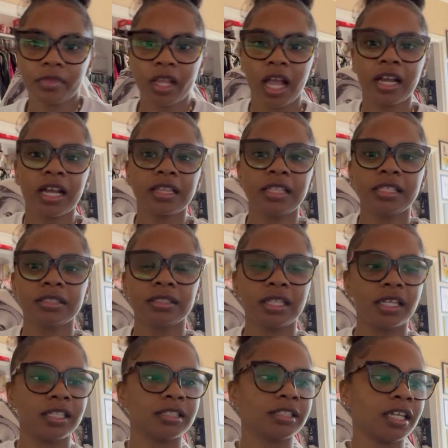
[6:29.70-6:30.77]
I got these
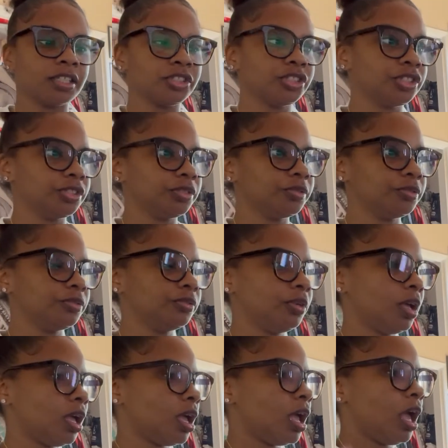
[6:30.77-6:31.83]
things that you
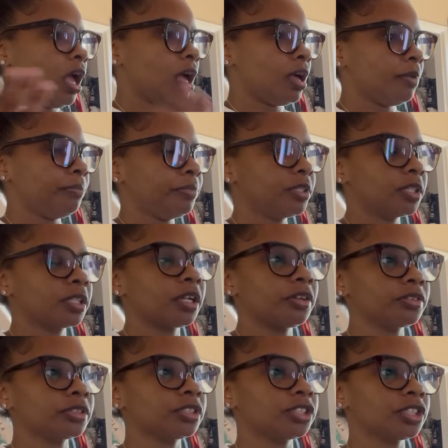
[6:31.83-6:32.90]
put
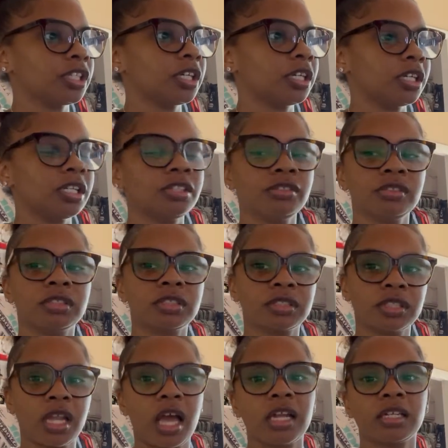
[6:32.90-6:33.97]
clothes and shit in and you can just
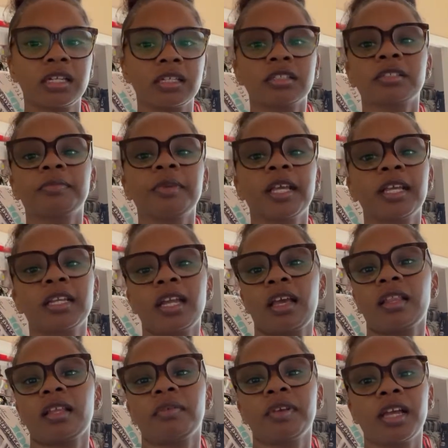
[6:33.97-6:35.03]
slide it under the bed now
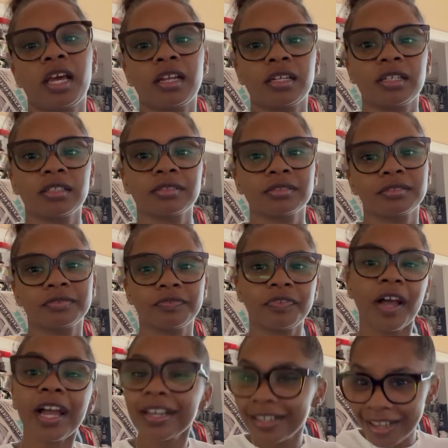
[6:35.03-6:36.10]
that we got a,
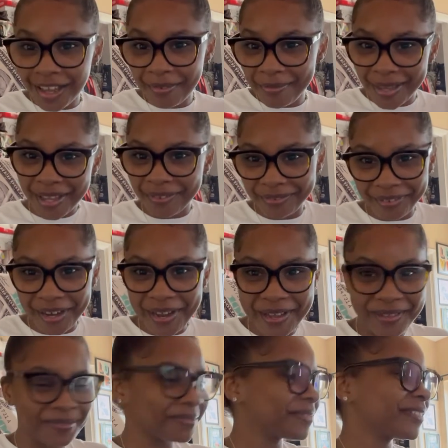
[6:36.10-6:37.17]
finally got a bed
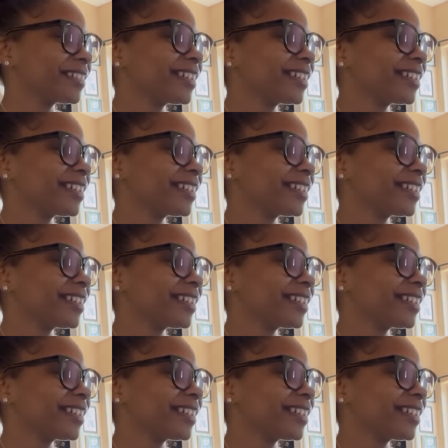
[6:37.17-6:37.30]
frame.